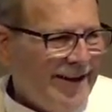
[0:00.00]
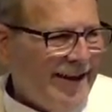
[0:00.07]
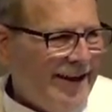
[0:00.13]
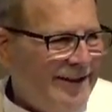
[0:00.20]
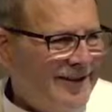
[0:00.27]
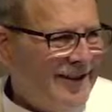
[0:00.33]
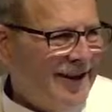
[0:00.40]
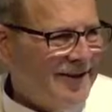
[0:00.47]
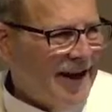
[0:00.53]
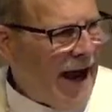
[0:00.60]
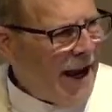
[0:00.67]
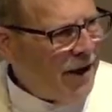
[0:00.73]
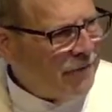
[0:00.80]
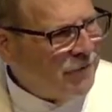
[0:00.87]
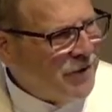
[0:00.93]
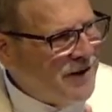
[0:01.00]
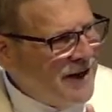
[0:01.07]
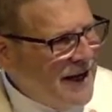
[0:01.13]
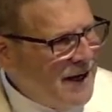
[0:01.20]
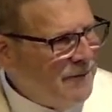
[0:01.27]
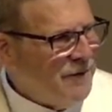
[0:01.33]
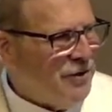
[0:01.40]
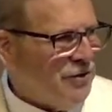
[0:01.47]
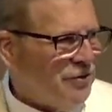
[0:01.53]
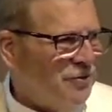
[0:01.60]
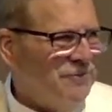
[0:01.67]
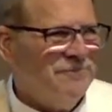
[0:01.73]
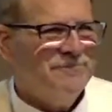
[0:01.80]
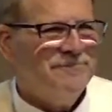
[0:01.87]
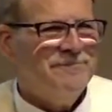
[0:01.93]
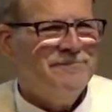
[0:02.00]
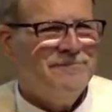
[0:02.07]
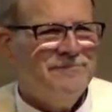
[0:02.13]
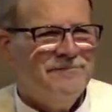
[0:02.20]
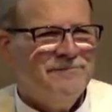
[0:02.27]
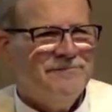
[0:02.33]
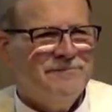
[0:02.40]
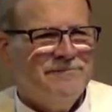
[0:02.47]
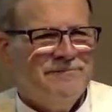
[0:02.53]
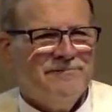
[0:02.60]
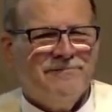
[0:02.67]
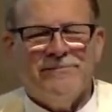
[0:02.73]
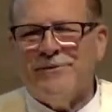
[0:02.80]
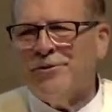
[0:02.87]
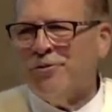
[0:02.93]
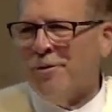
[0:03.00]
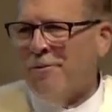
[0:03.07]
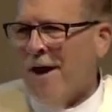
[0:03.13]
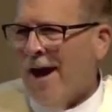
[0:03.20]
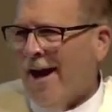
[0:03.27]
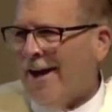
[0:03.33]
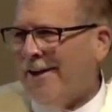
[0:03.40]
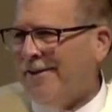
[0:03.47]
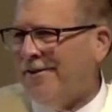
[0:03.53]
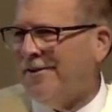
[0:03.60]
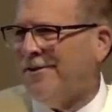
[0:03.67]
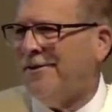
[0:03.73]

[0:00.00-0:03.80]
He says, I have redeemed you. You are mine.